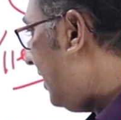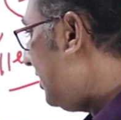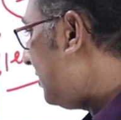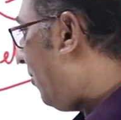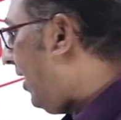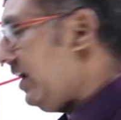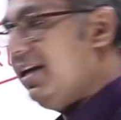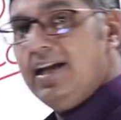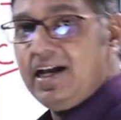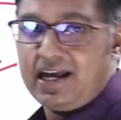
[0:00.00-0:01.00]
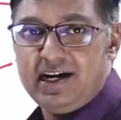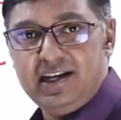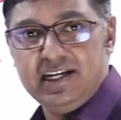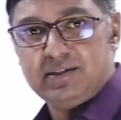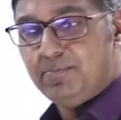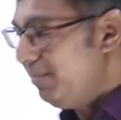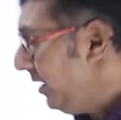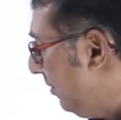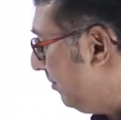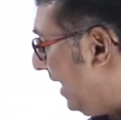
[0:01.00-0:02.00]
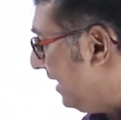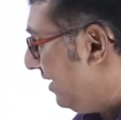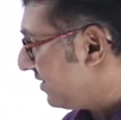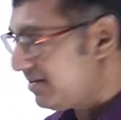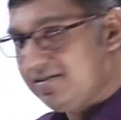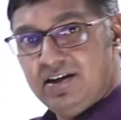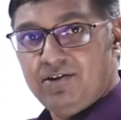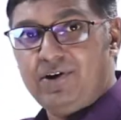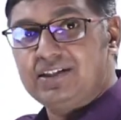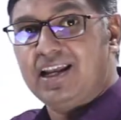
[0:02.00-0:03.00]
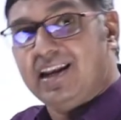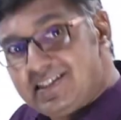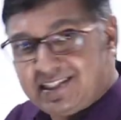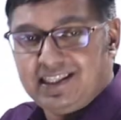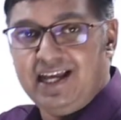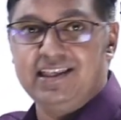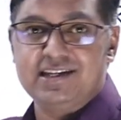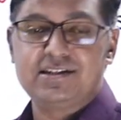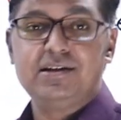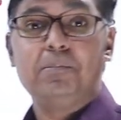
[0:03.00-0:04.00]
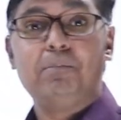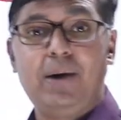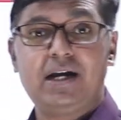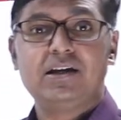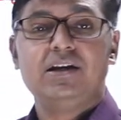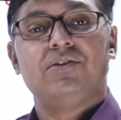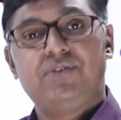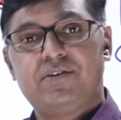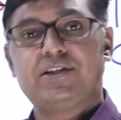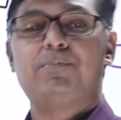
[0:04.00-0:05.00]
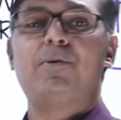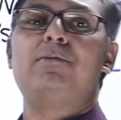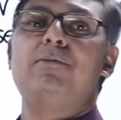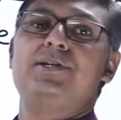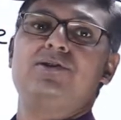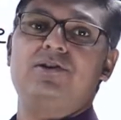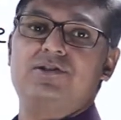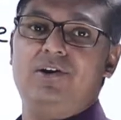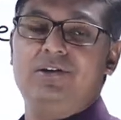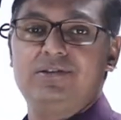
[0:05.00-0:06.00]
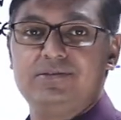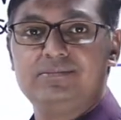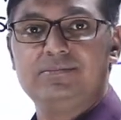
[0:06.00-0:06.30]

at this point, current is minimum than this, further lesser than this, but frequency problem is not solved.